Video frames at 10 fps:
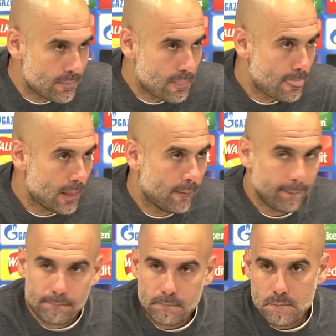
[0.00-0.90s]

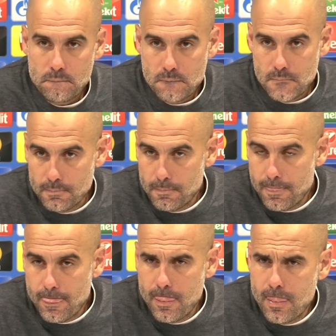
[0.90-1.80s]

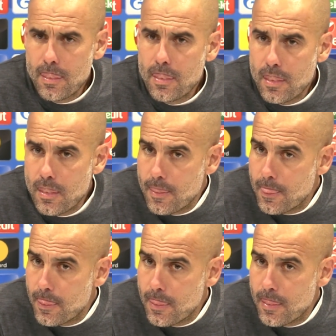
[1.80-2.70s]

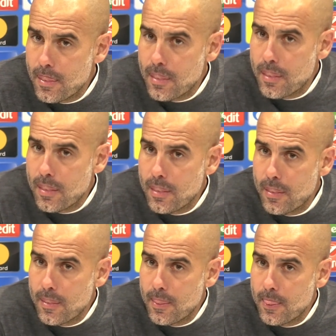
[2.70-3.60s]

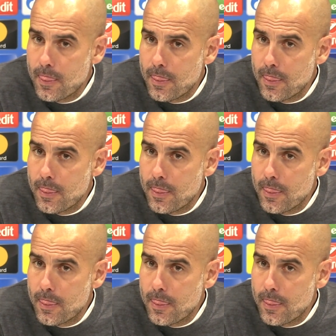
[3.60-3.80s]
Nobody speaks.